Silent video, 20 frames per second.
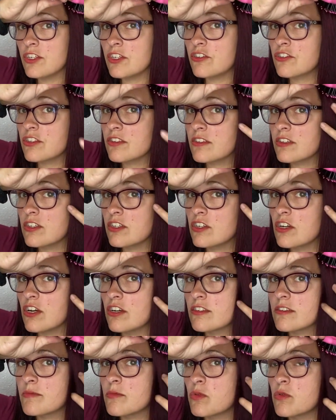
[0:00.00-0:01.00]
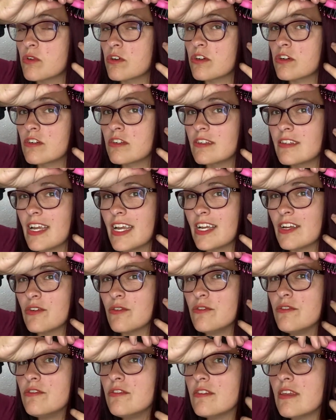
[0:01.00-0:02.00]
you're just gonna cause more
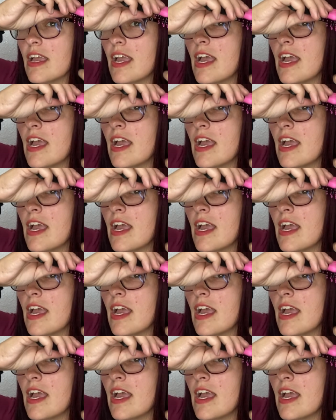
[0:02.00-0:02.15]
tangles